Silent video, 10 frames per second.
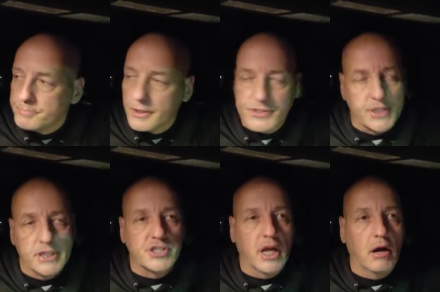person
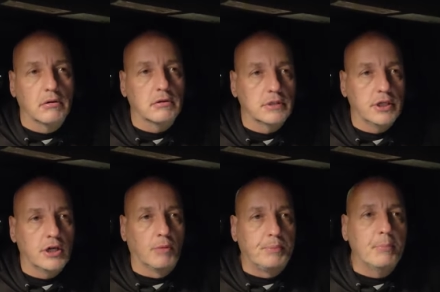in jail,
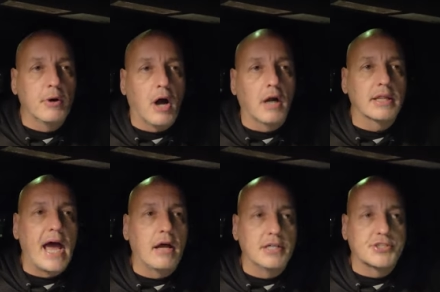you know, people are
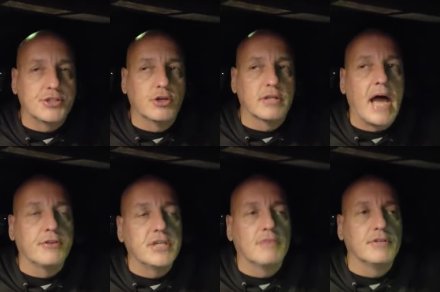allowed, you're
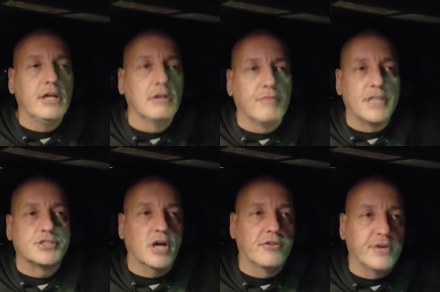allowed to give legal
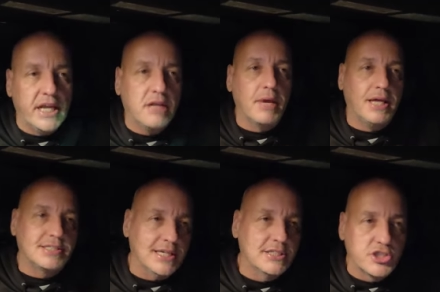advice to other
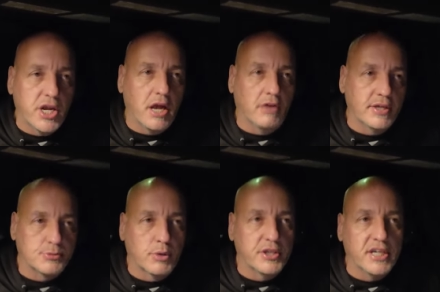inmates in jail.
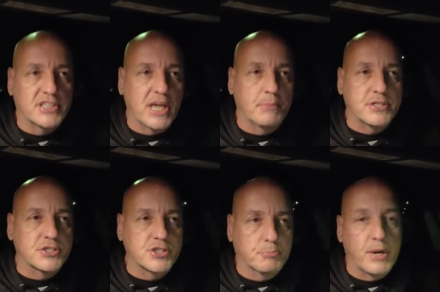That's one of the
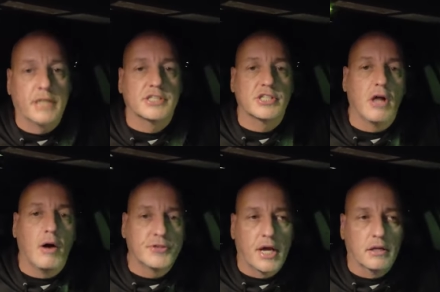exceptions to practicing
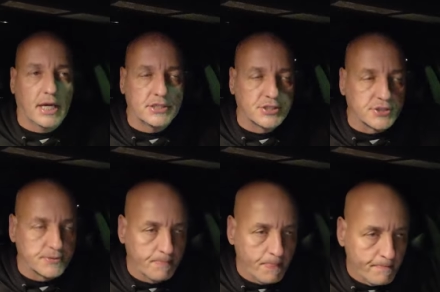law without a license.